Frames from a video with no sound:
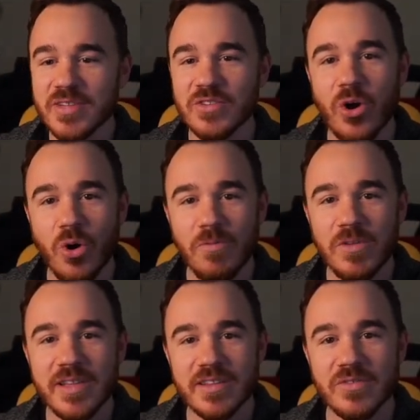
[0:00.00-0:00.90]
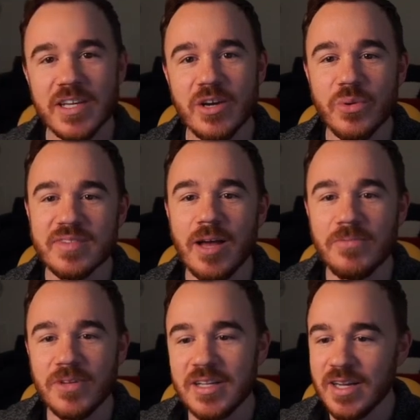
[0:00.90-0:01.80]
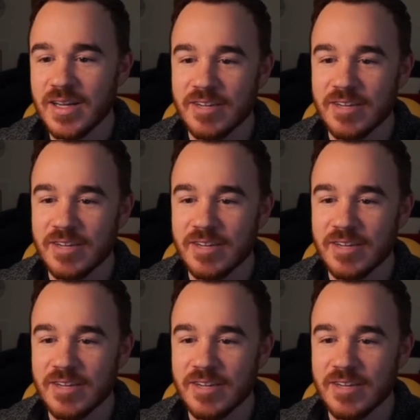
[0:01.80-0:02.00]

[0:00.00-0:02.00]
so hopefully this video was helpful.